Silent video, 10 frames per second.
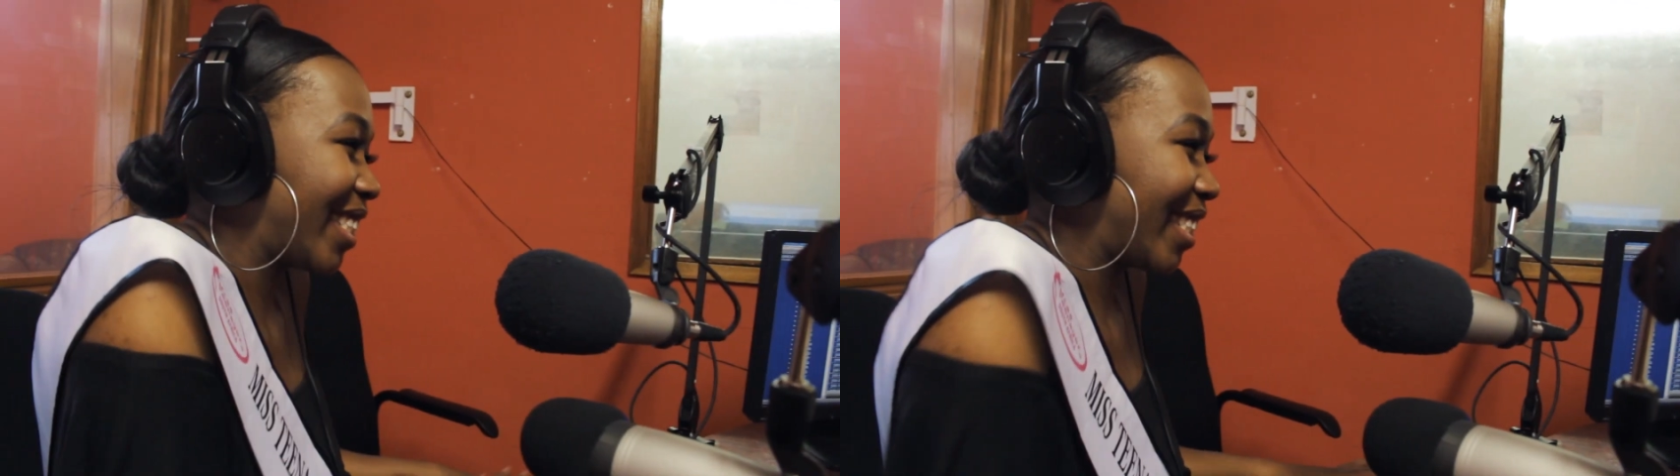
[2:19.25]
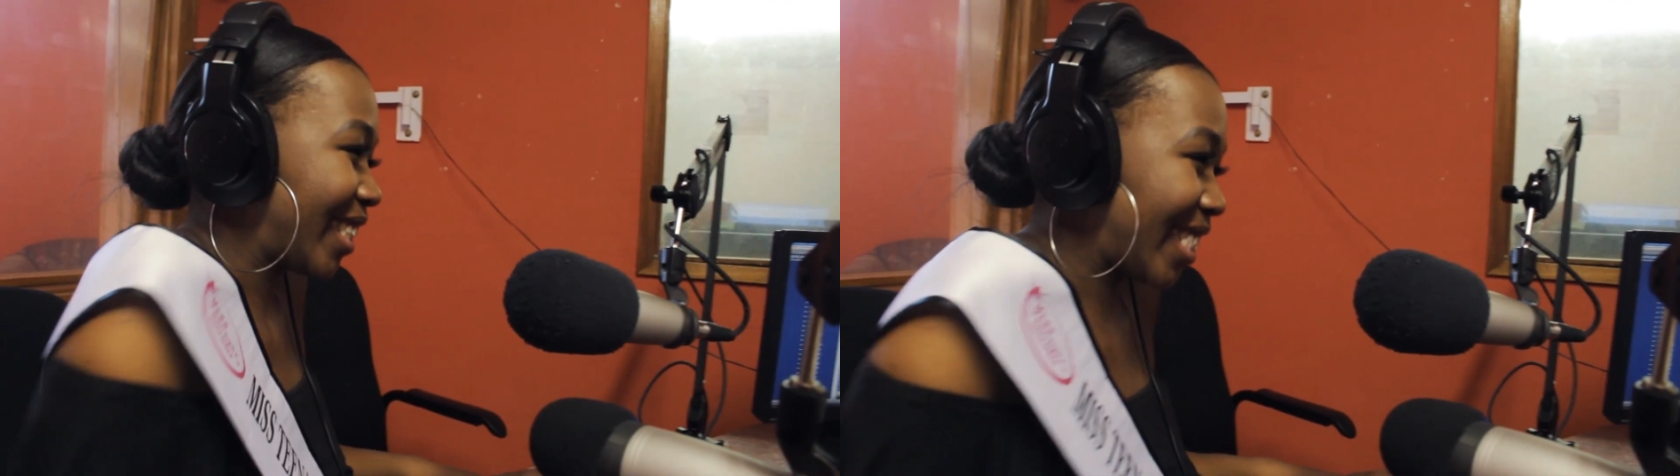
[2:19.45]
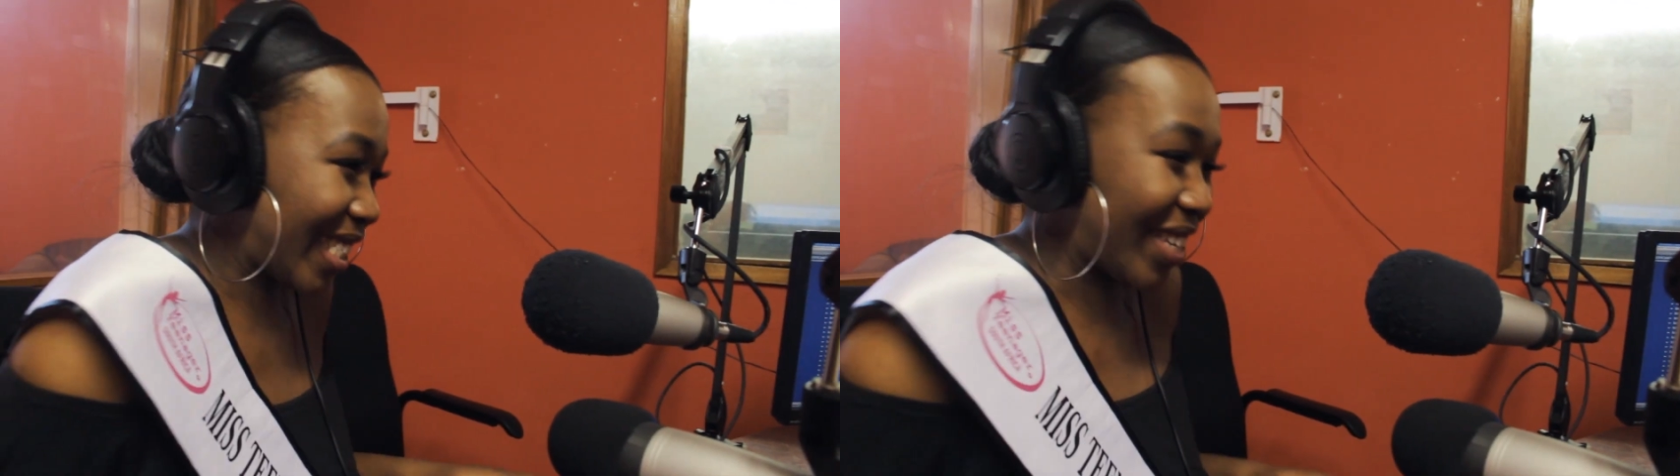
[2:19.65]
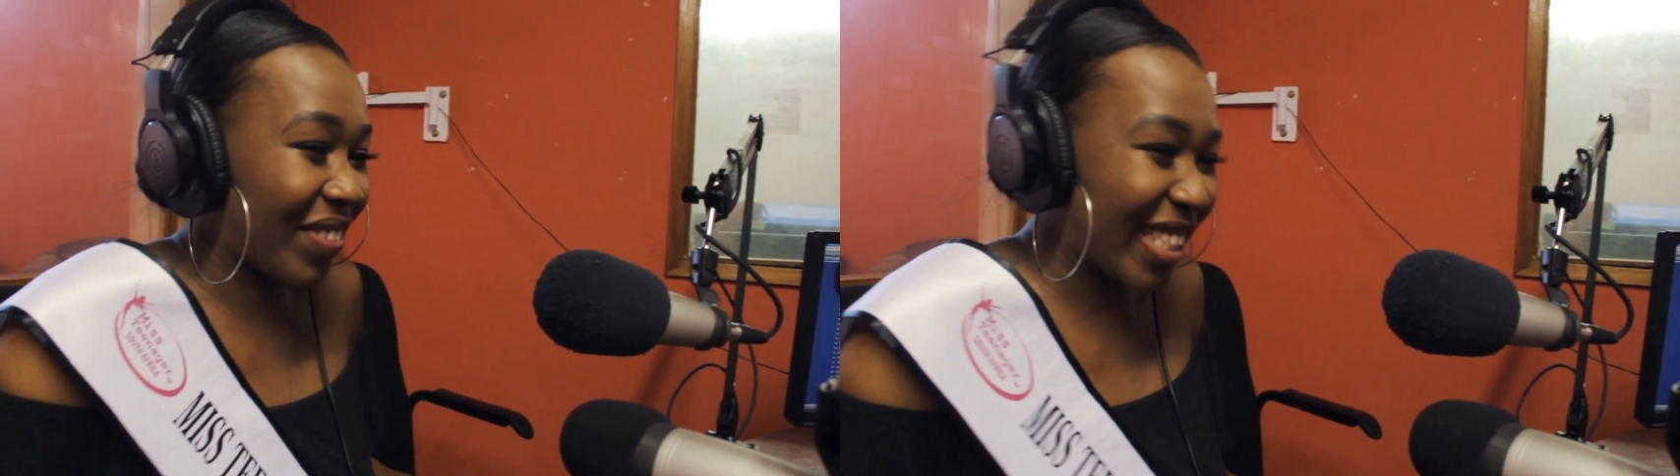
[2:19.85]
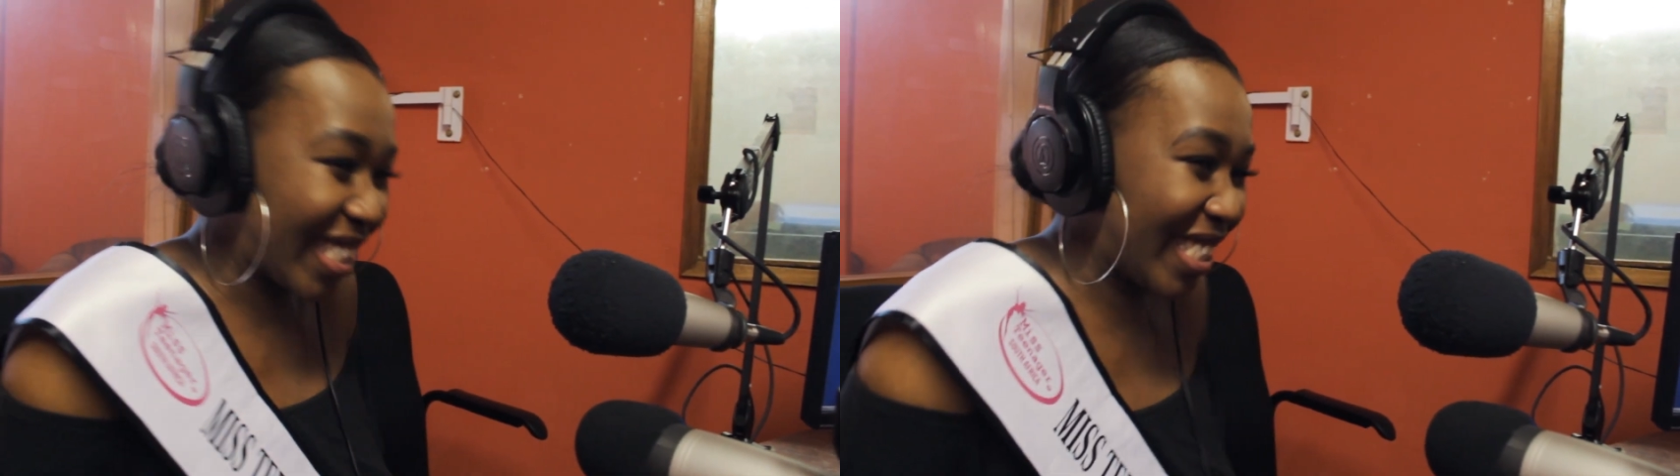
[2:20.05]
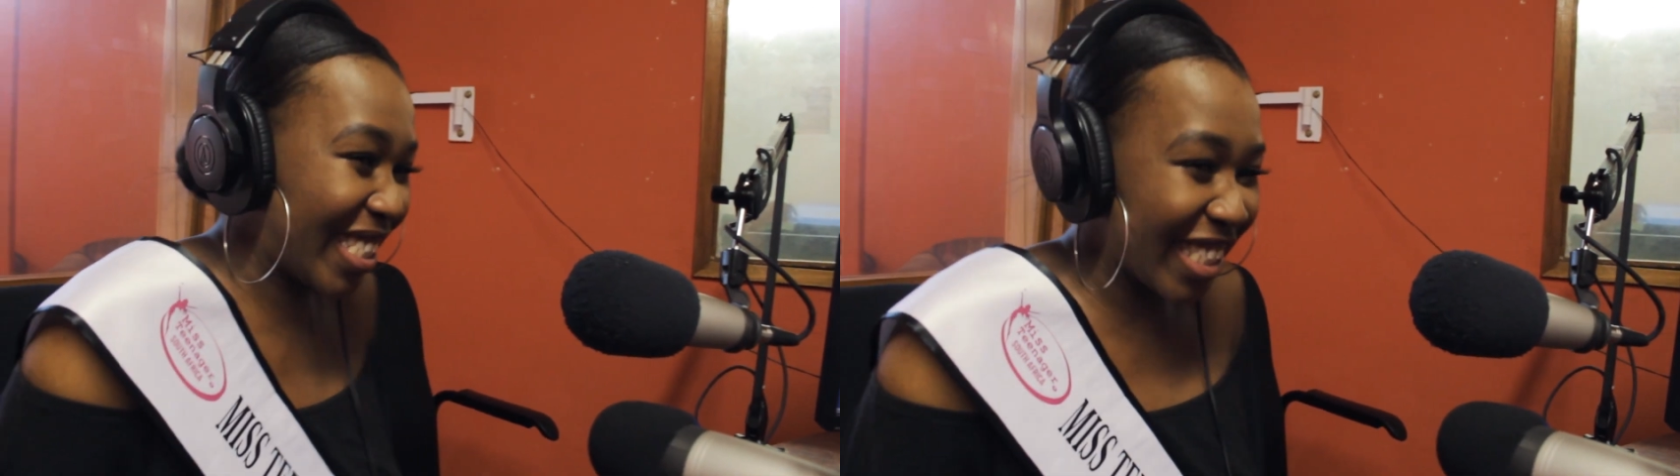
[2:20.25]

Yo. There's a difference.